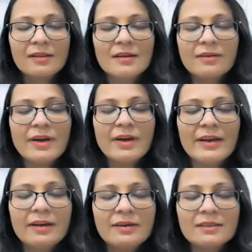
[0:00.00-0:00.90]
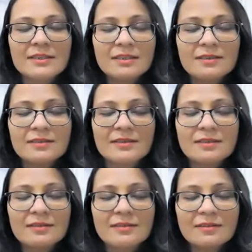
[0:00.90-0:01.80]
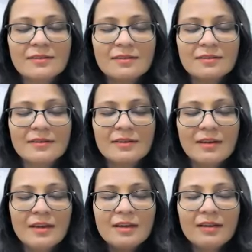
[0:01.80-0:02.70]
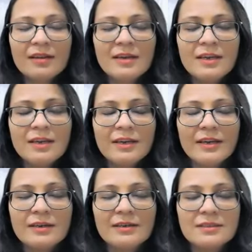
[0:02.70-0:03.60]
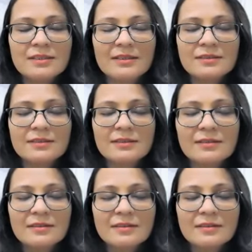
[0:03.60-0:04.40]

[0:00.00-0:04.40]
the divine energies, the healing energies,